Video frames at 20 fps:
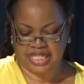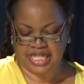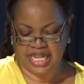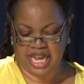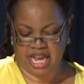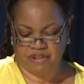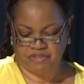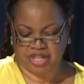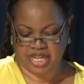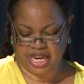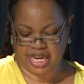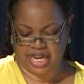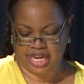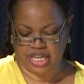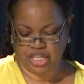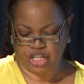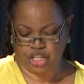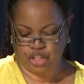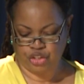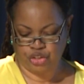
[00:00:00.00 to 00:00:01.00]

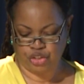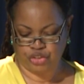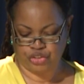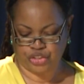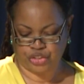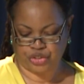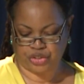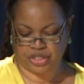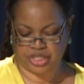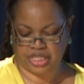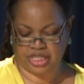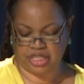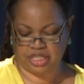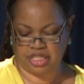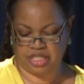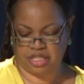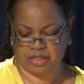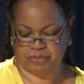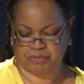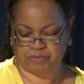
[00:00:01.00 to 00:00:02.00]
navigate your journey,
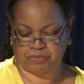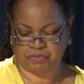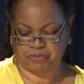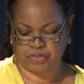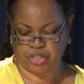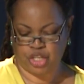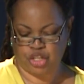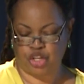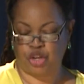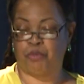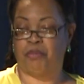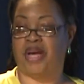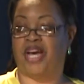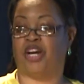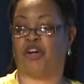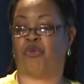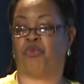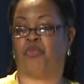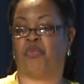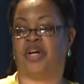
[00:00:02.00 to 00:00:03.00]
no
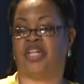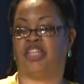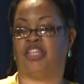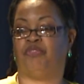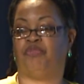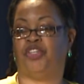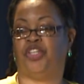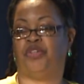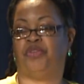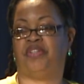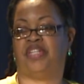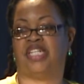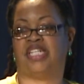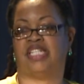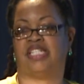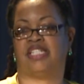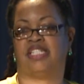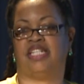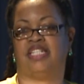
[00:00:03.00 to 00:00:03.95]
matter what the view is,